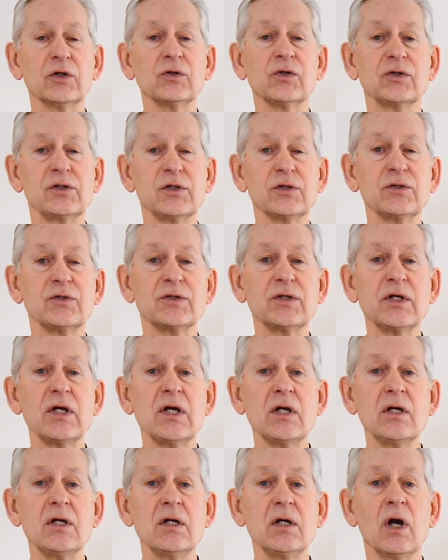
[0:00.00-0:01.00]
just to
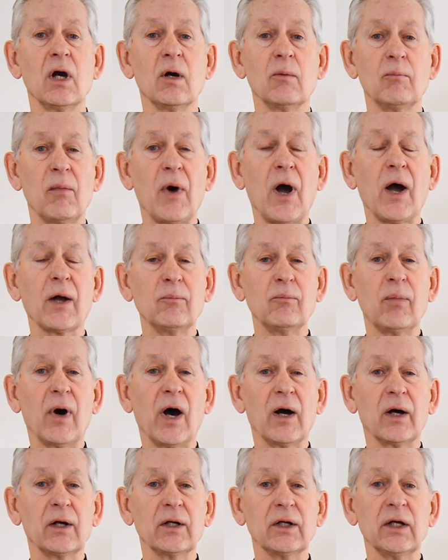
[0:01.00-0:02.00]
see my
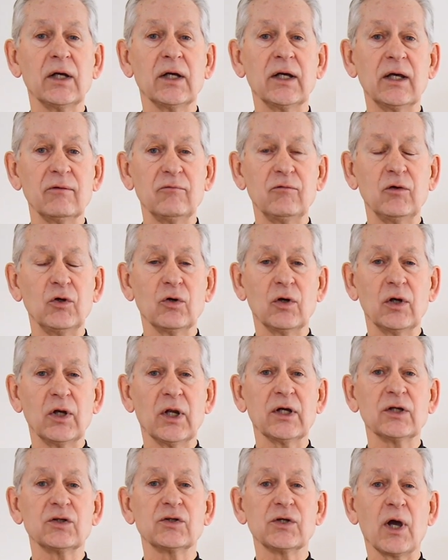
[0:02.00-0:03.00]
body give
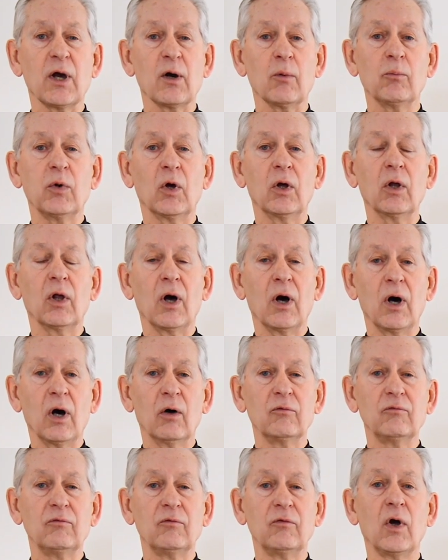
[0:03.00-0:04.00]
you an
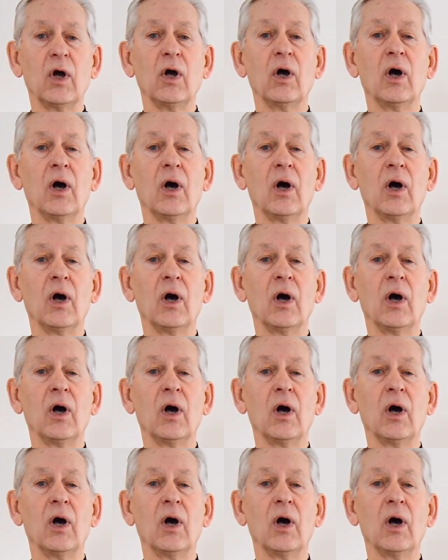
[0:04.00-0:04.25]
example of